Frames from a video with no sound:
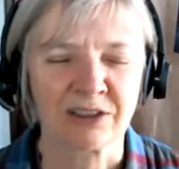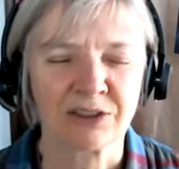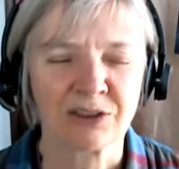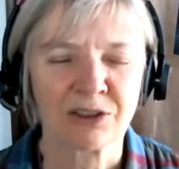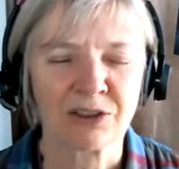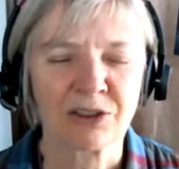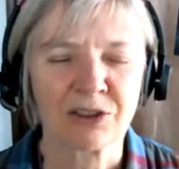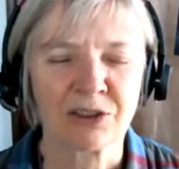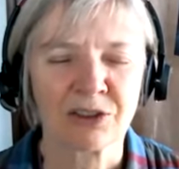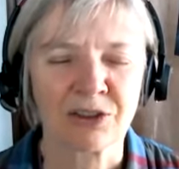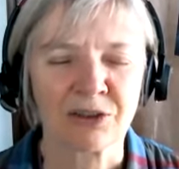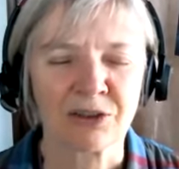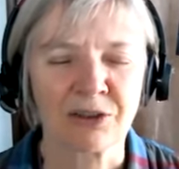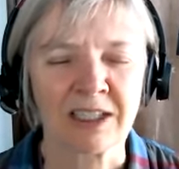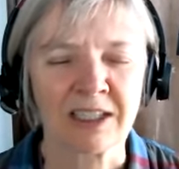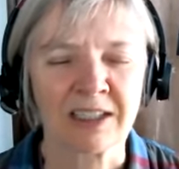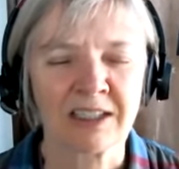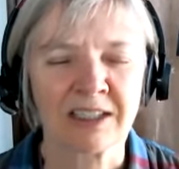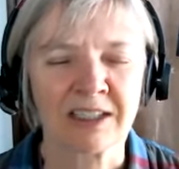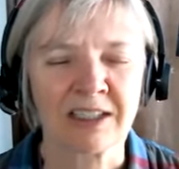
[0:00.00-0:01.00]

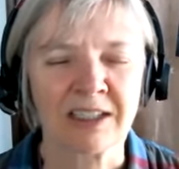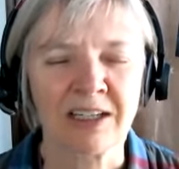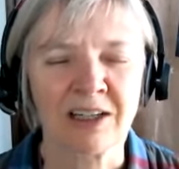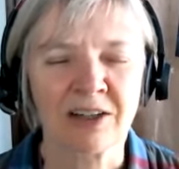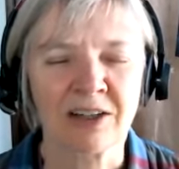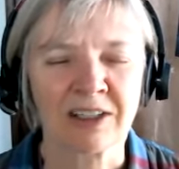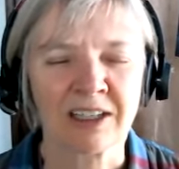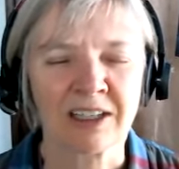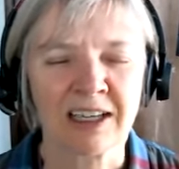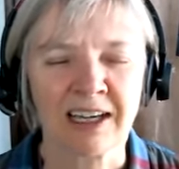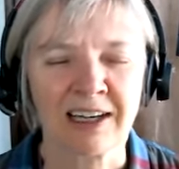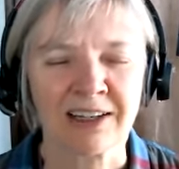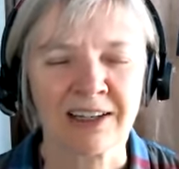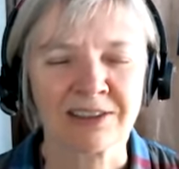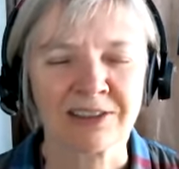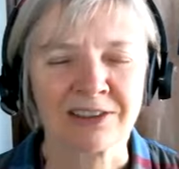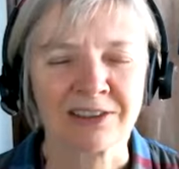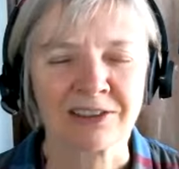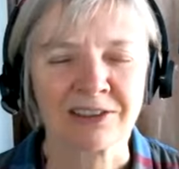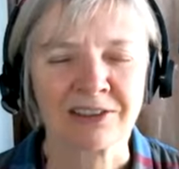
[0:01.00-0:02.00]
street near the
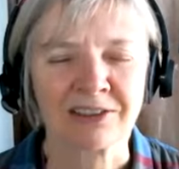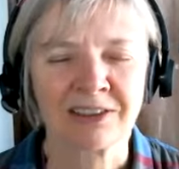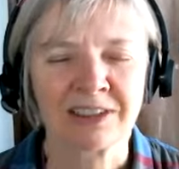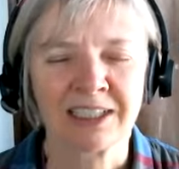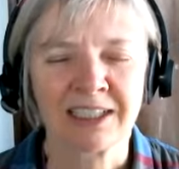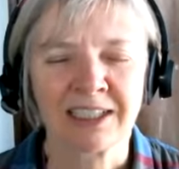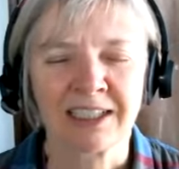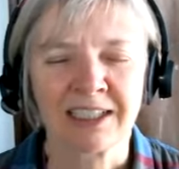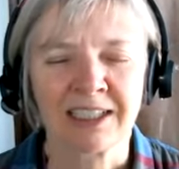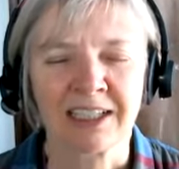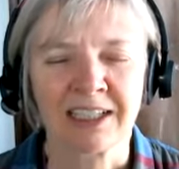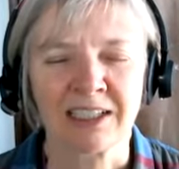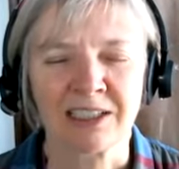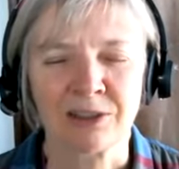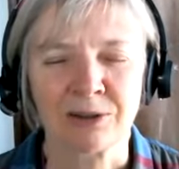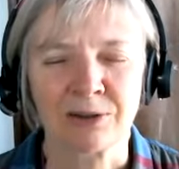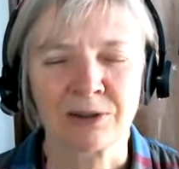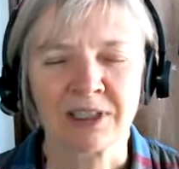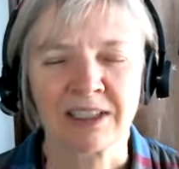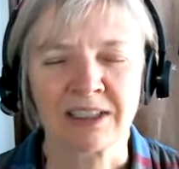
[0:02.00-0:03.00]
castle,
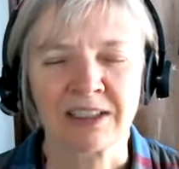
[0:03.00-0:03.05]
and